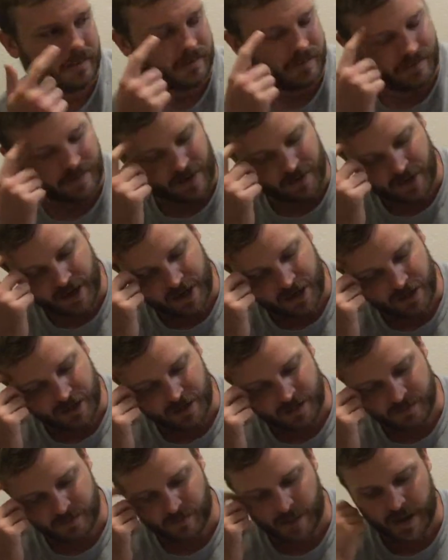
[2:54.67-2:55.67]

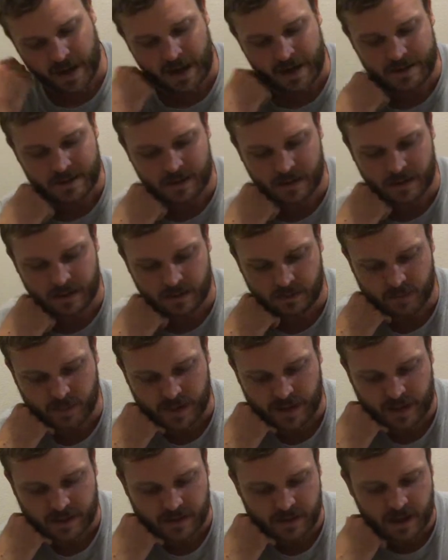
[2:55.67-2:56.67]
Foundations by
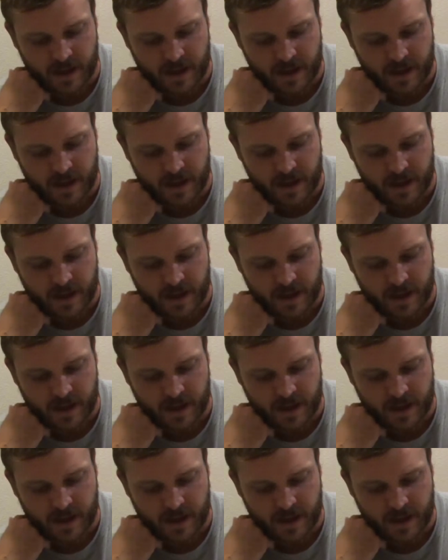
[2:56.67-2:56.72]
Isaac